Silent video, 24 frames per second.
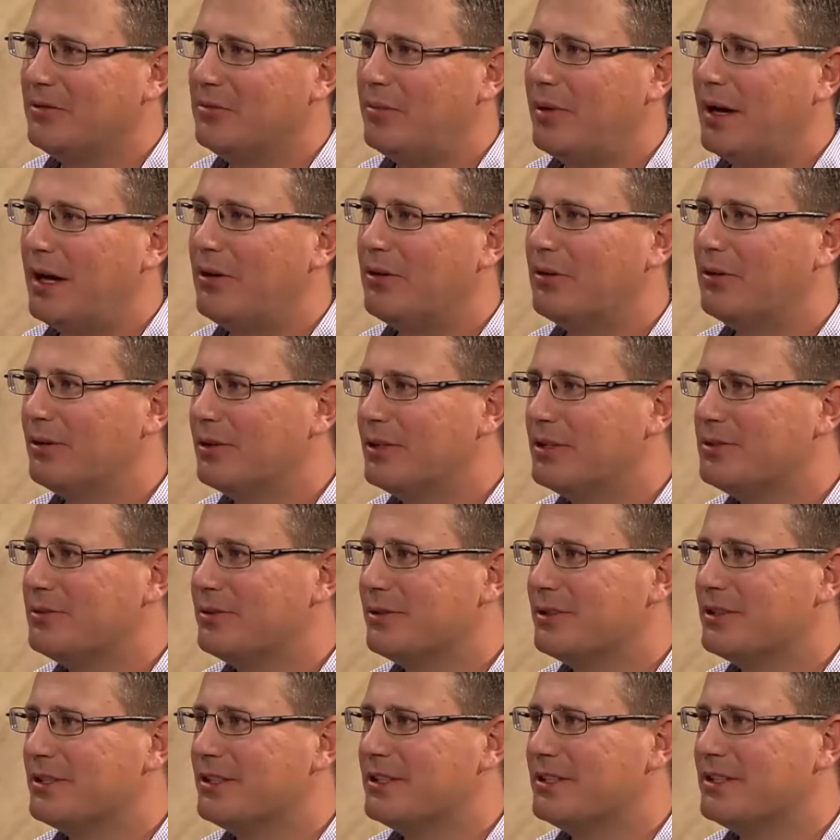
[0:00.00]
power
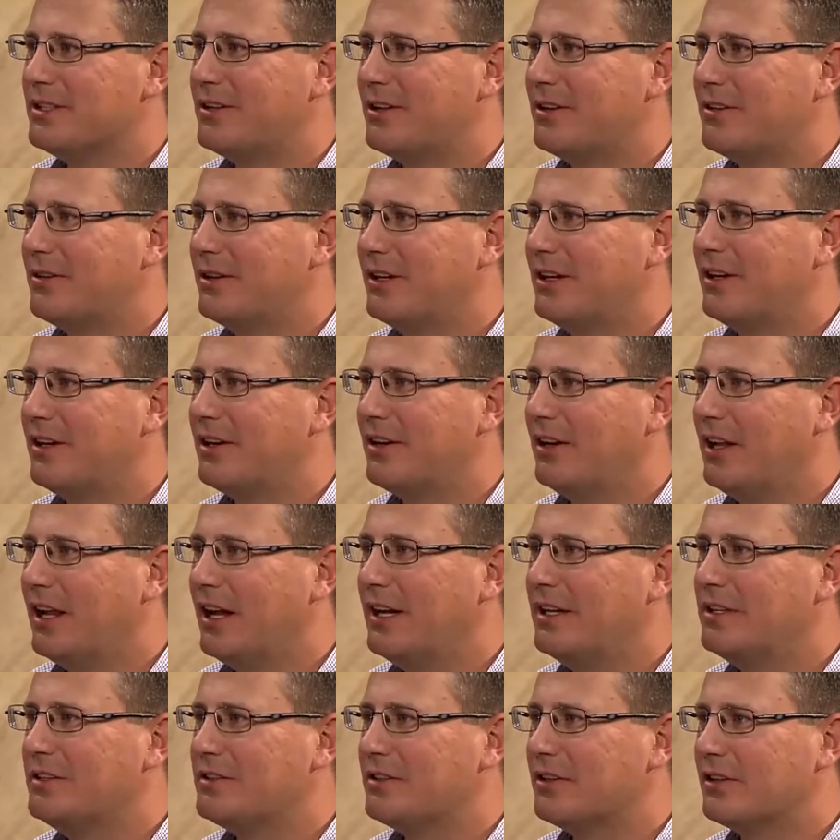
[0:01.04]
resources and our, and our
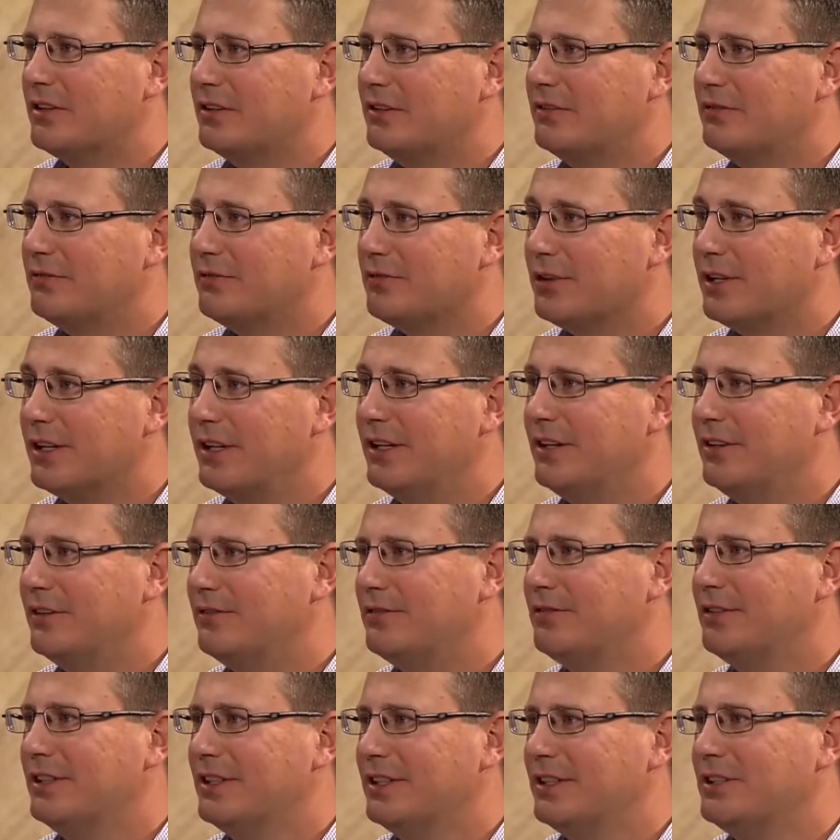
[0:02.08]
lines are free
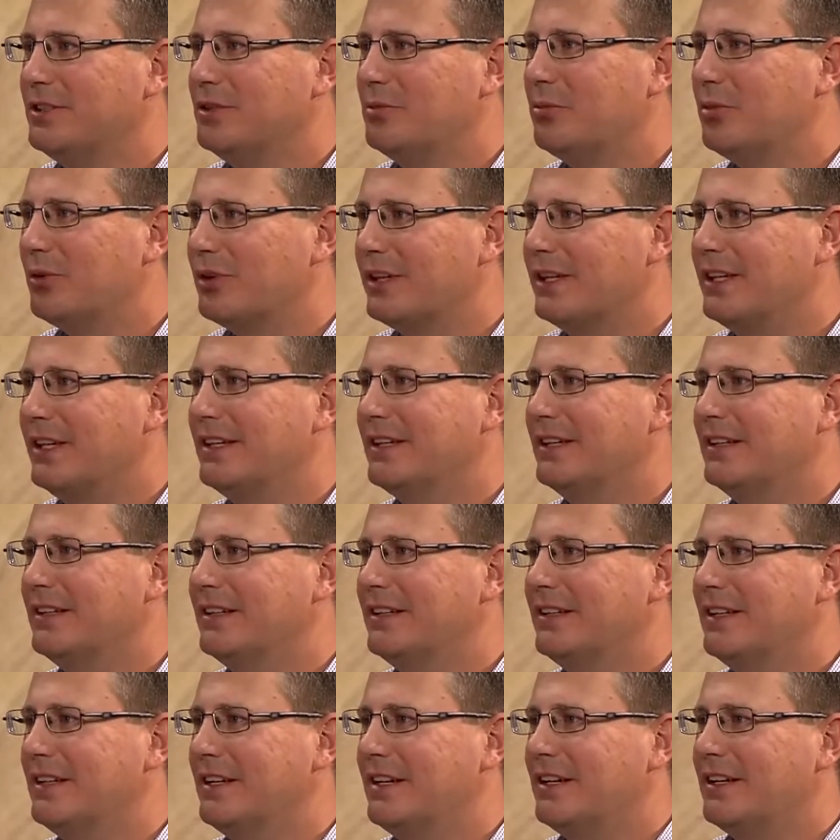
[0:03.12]
of debris and
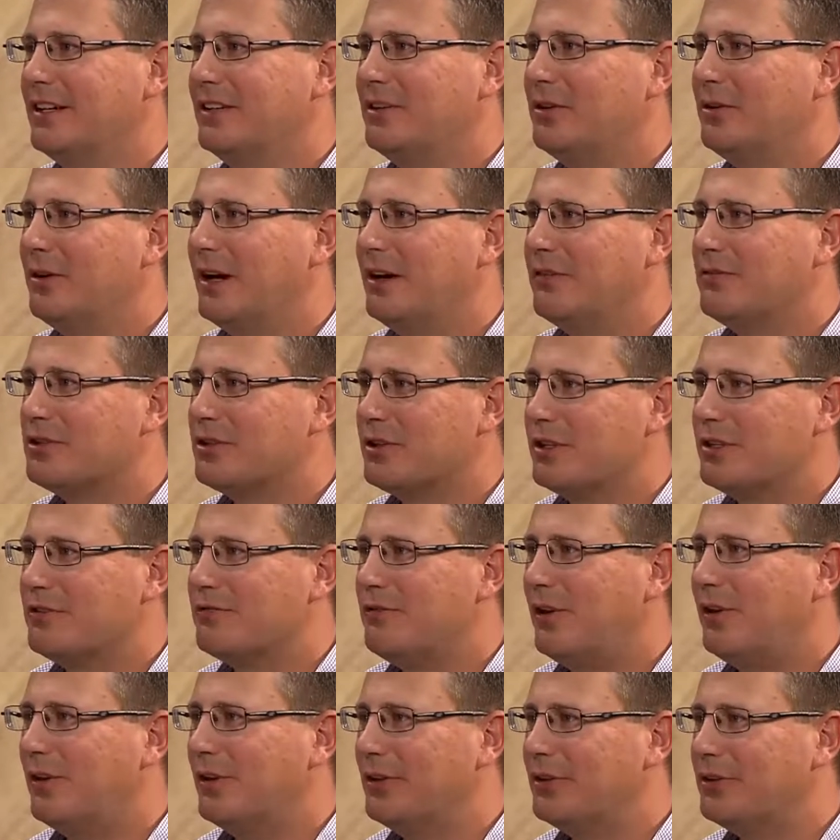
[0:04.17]
don't have trees
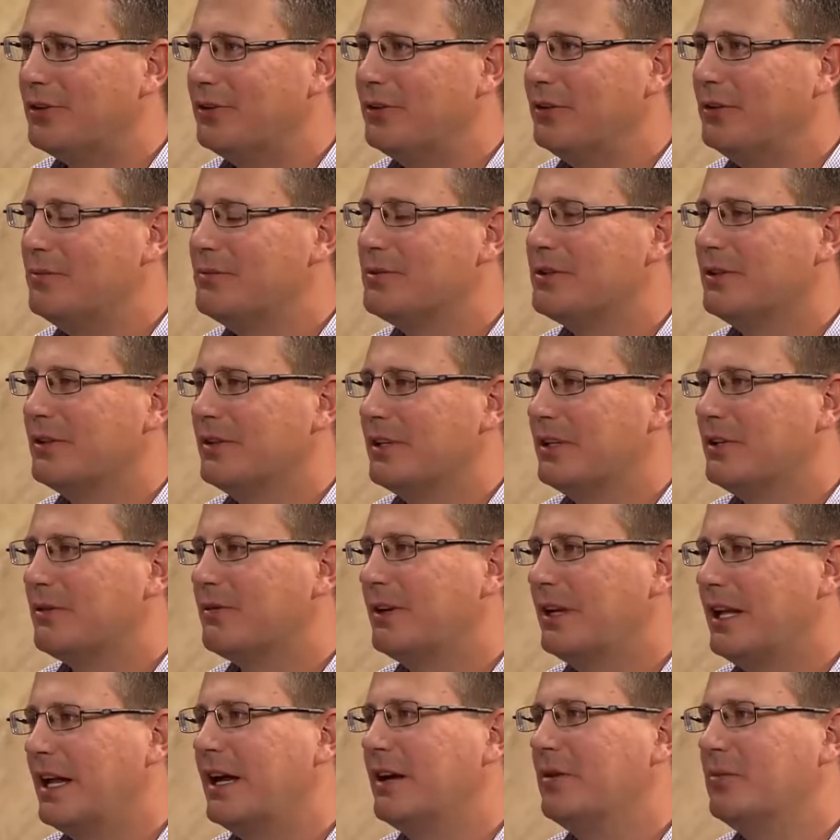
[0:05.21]
falling through them so that the
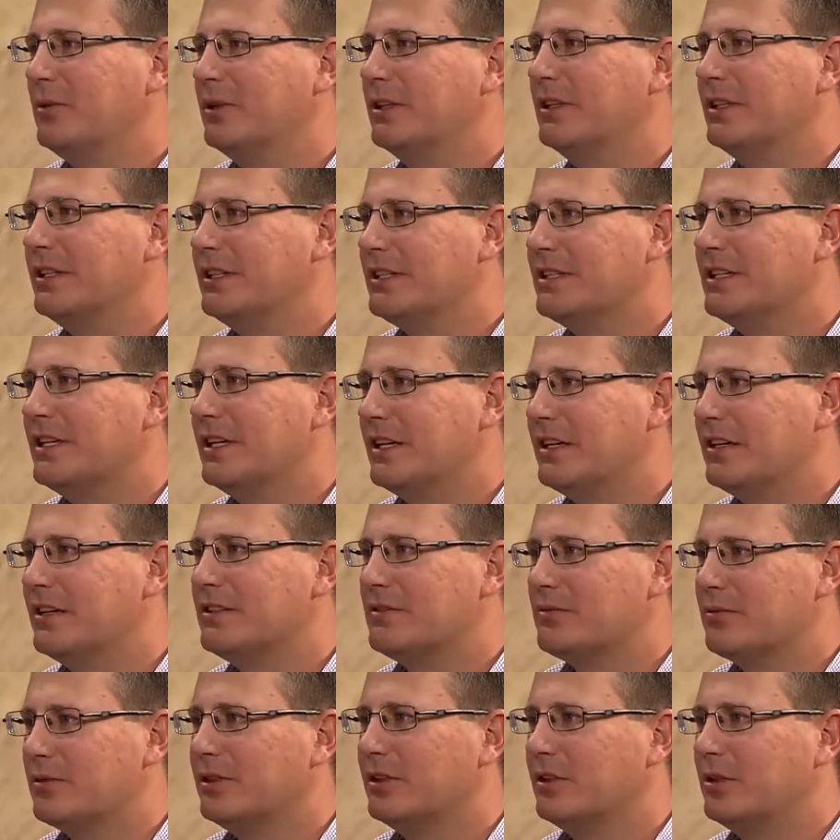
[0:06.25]
reliability is there.
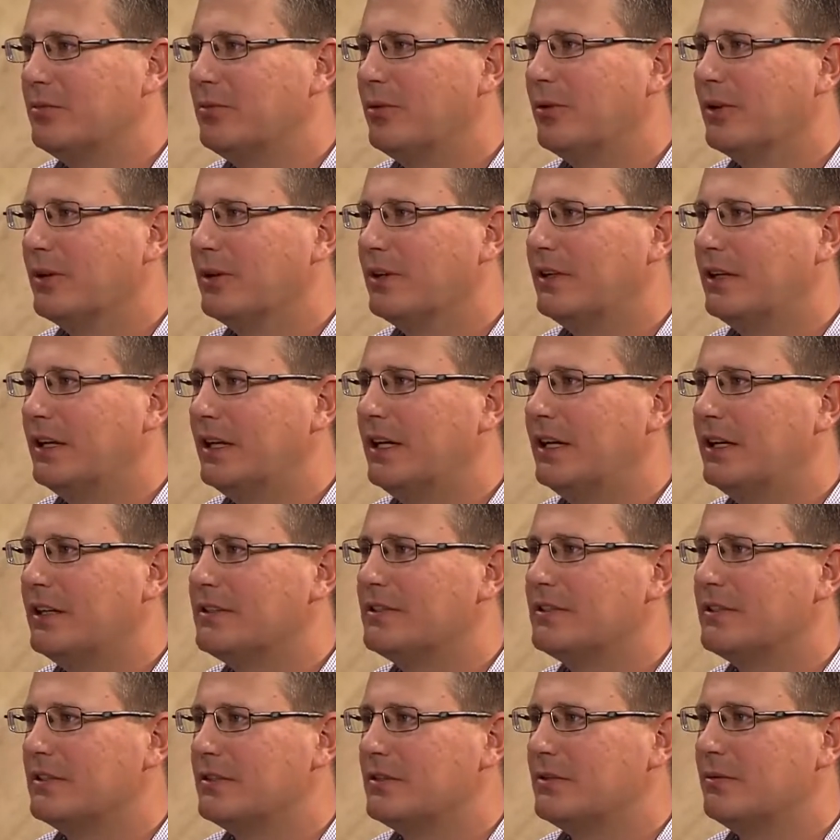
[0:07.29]
It's really important to
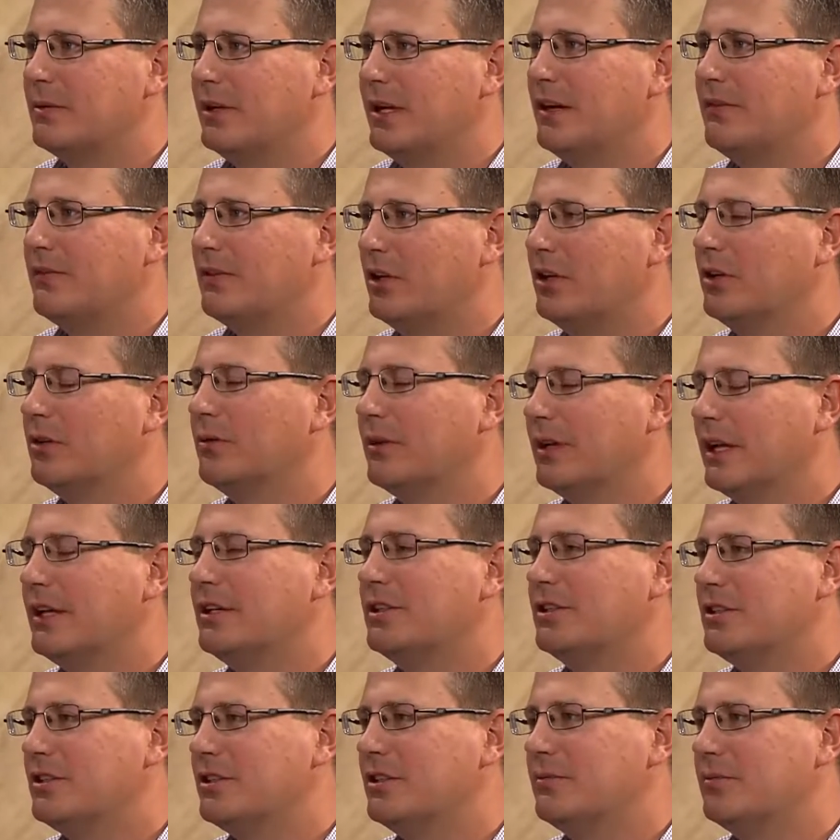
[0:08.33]
us. So we have a good
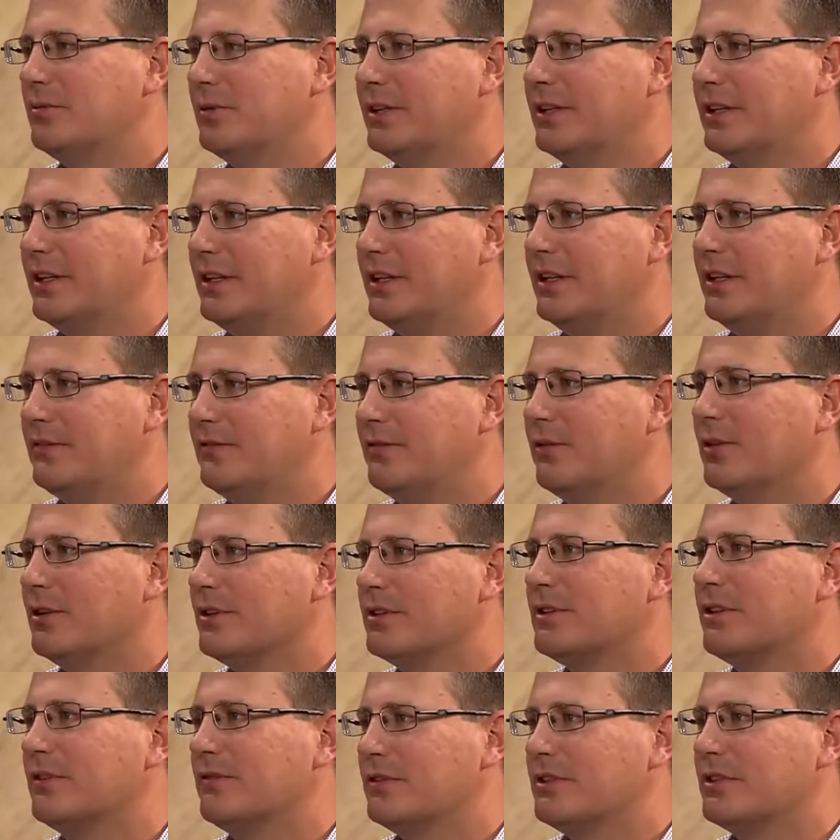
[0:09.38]
relationship with
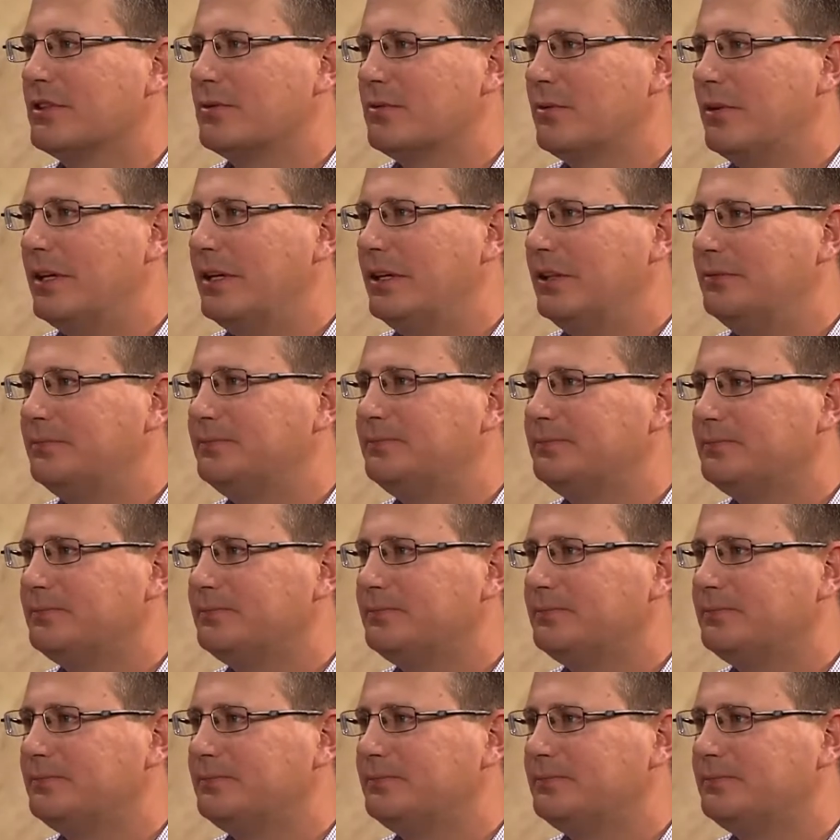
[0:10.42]
Forest Service as well.